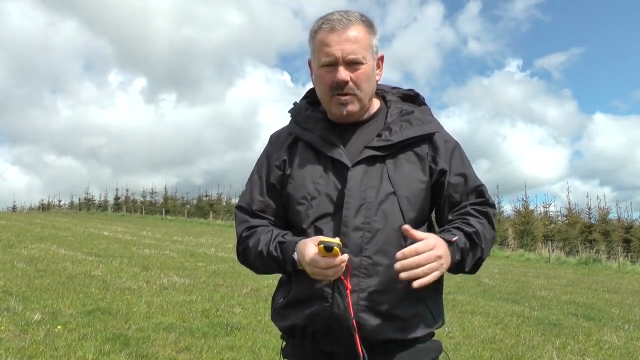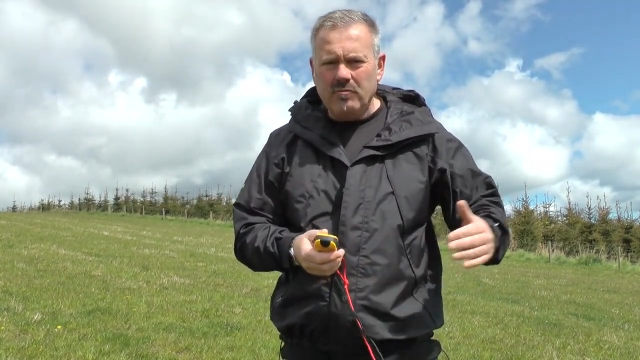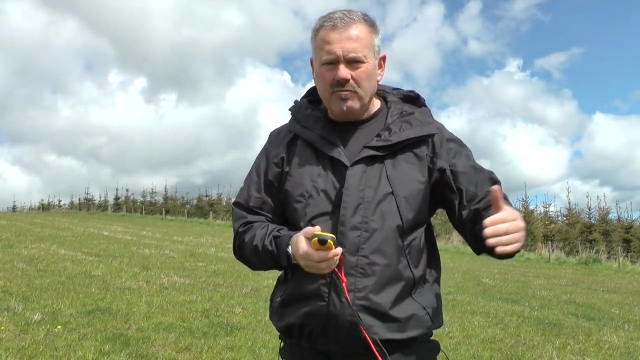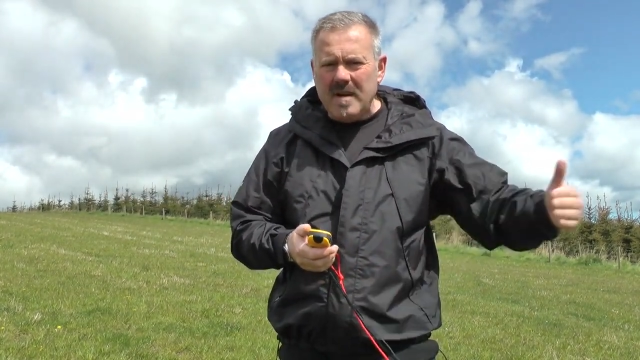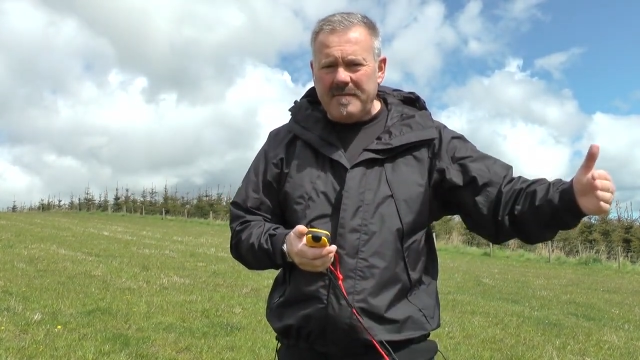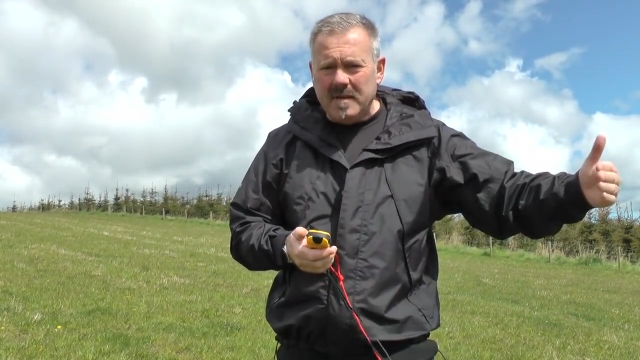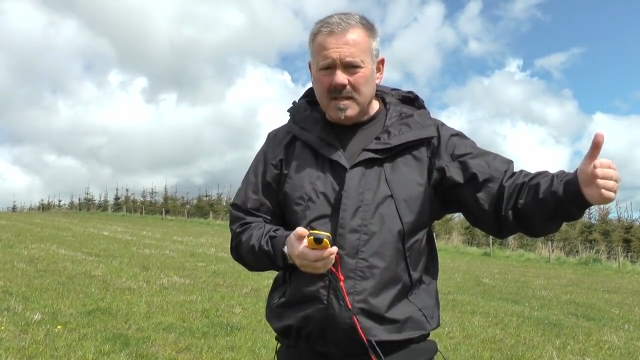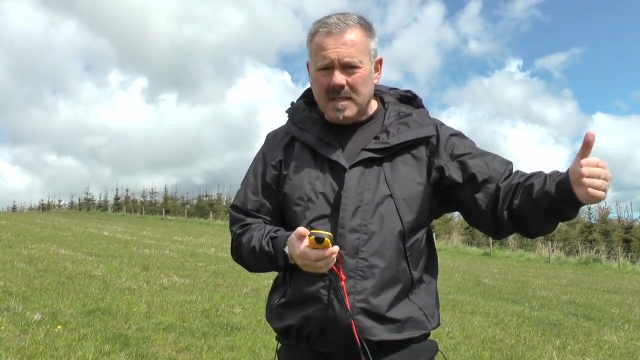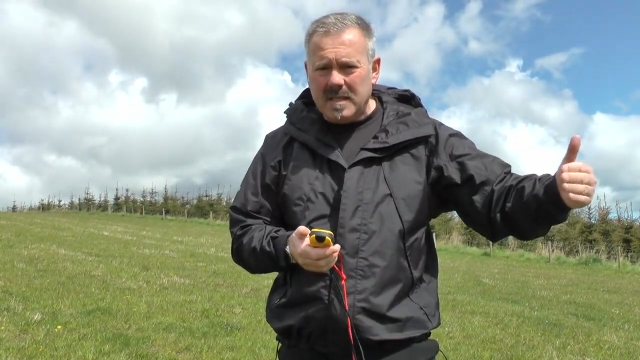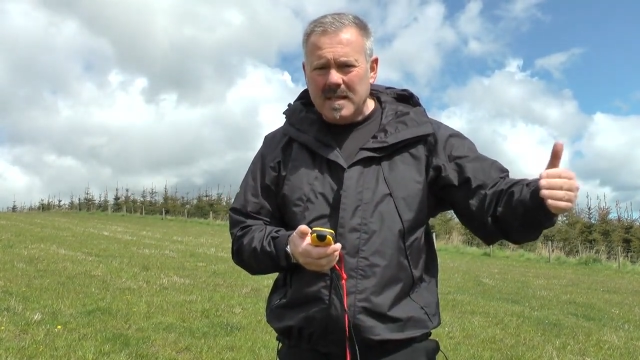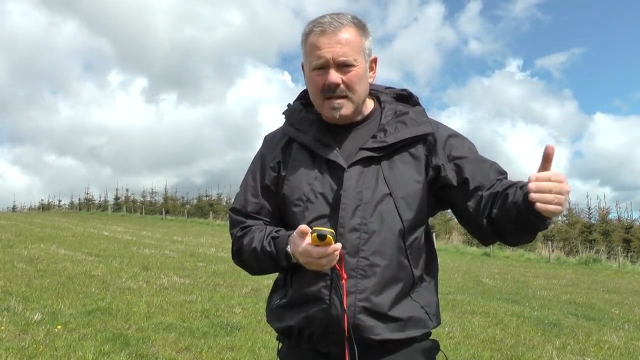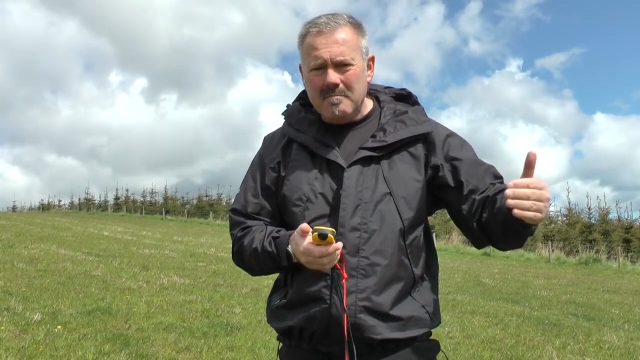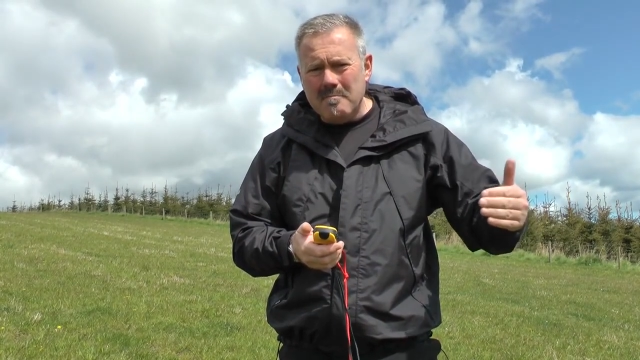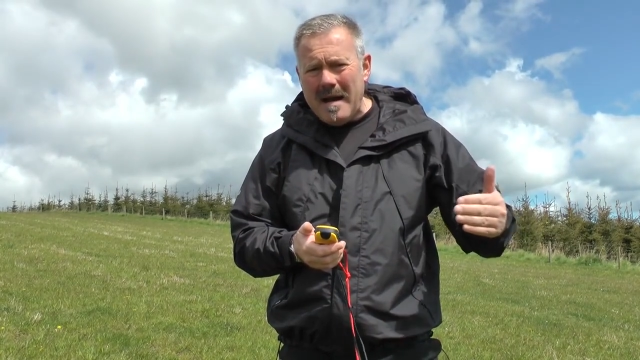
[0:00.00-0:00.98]
rivers,
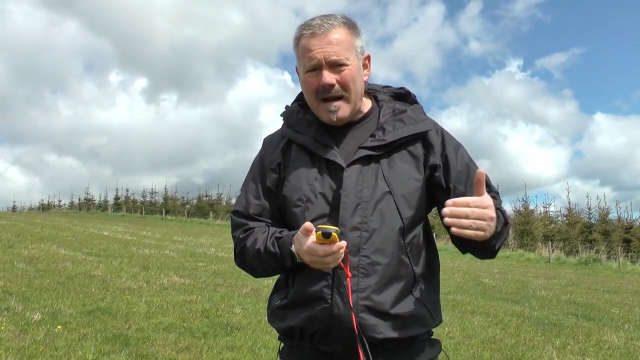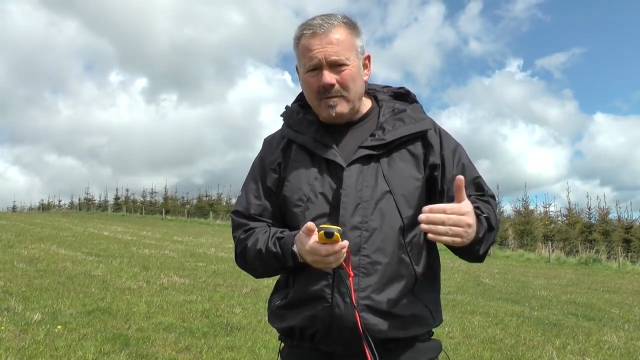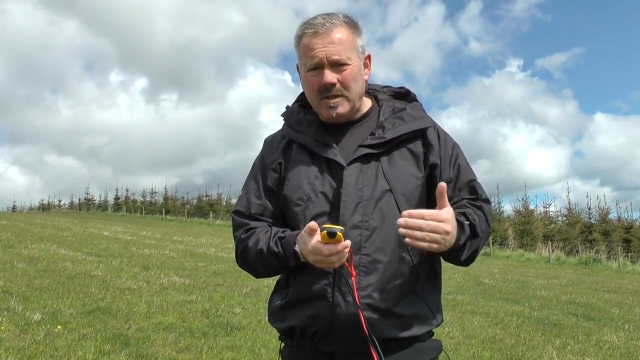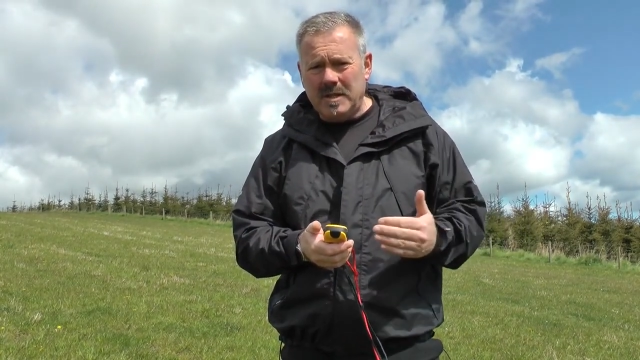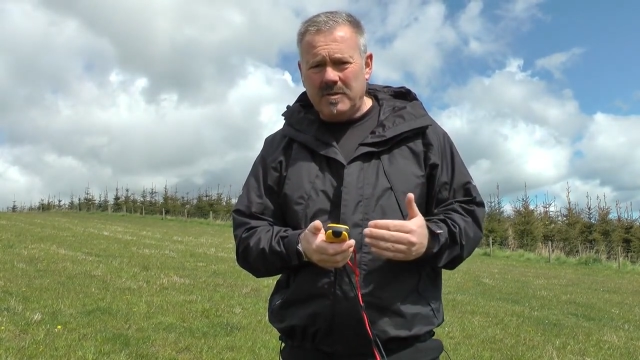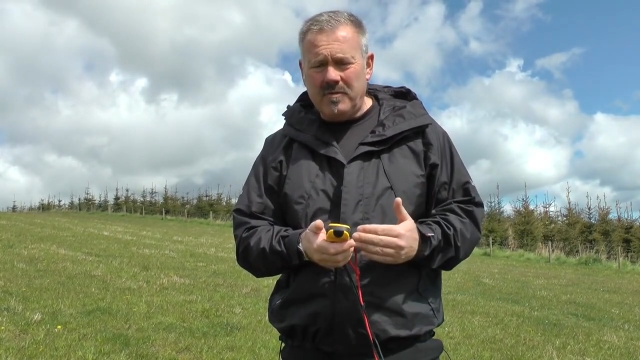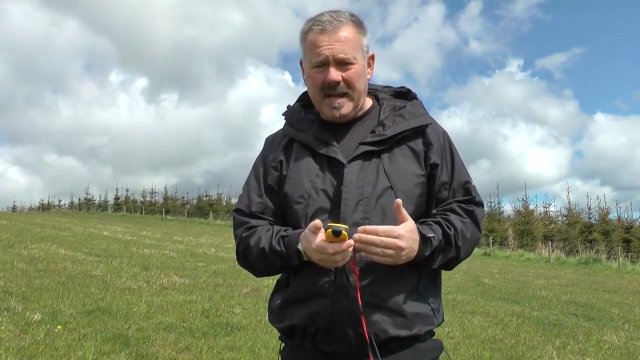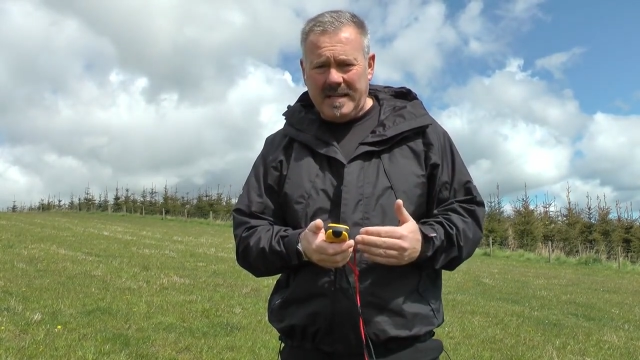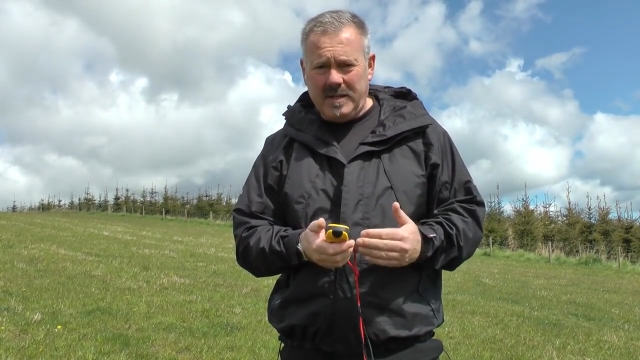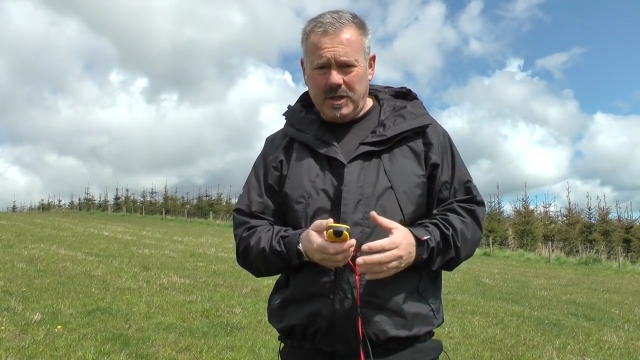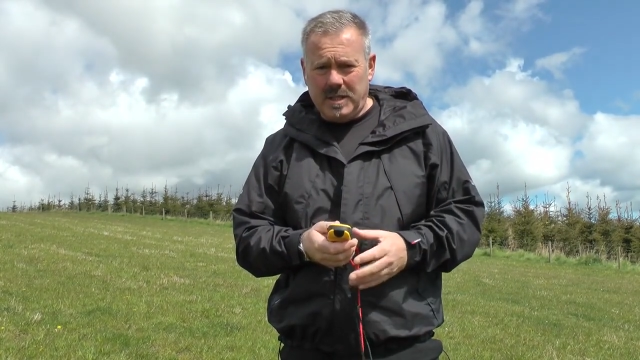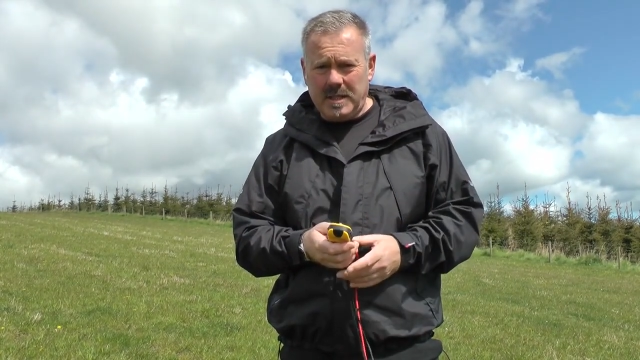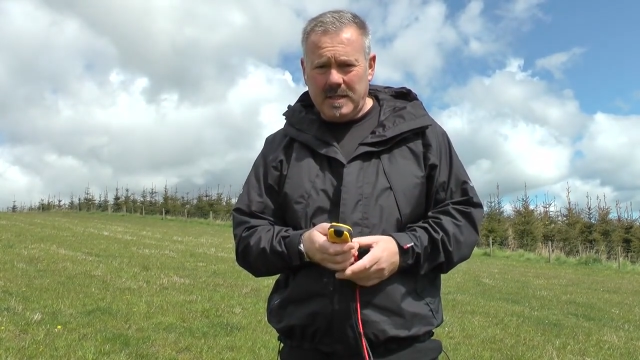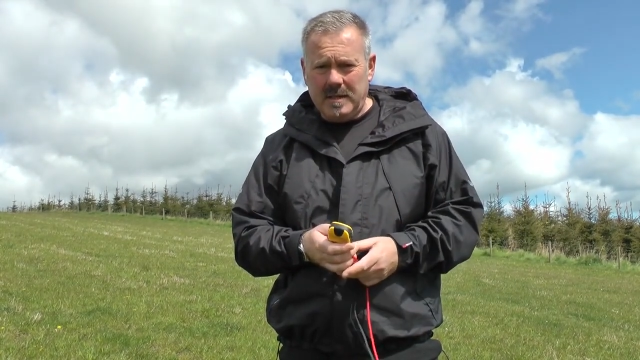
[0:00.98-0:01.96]
mountain
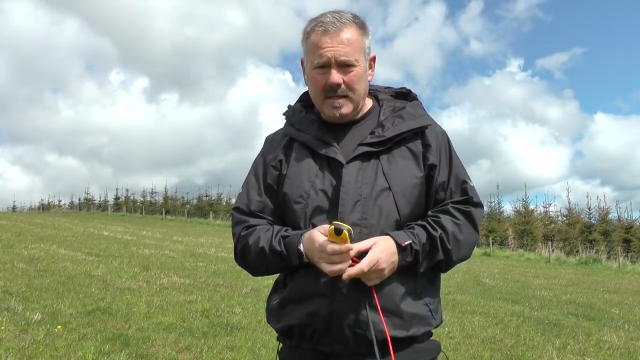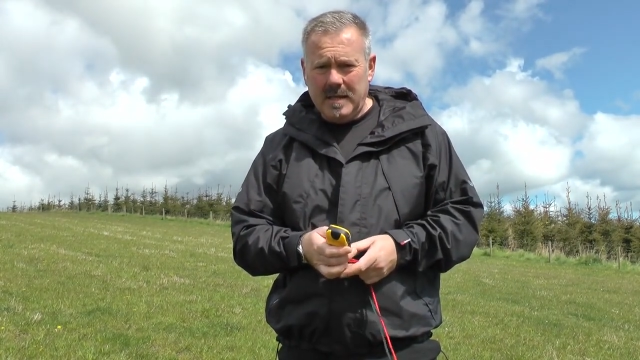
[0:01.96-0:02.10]
ranges.